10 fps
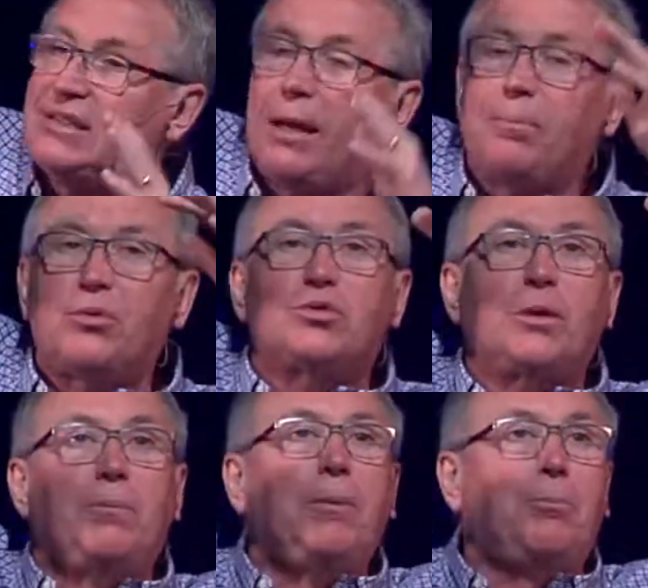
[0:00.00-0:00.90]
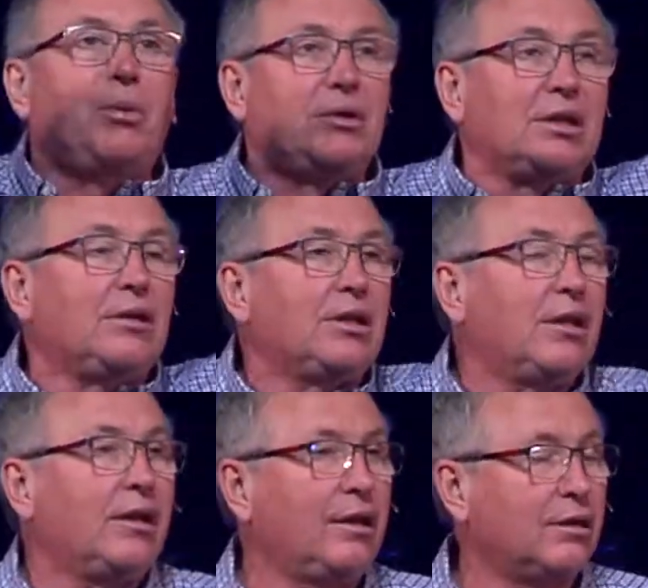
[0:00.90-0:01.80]
temples would be built into
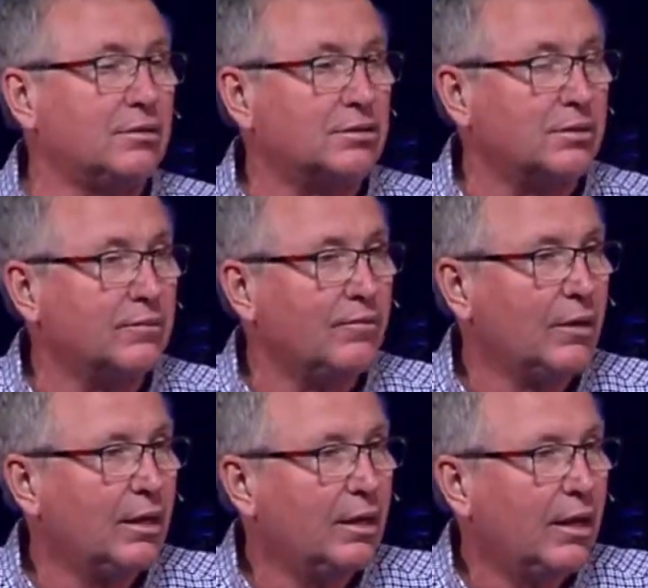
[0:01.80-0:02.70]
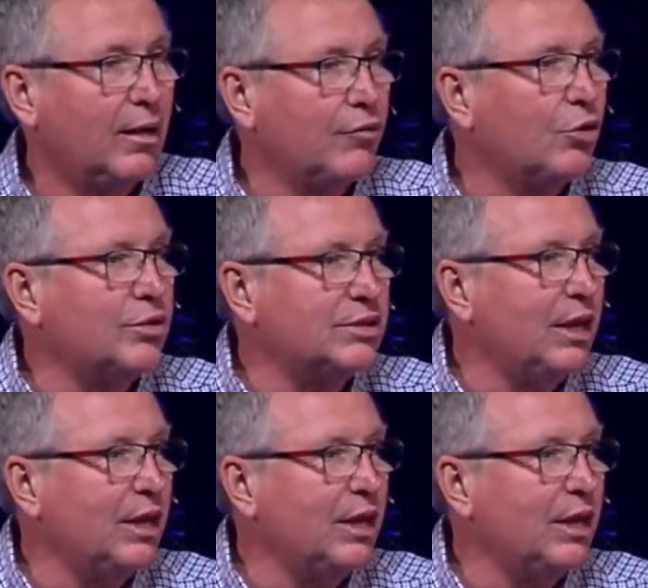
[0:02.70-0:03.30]
the hills. And of course,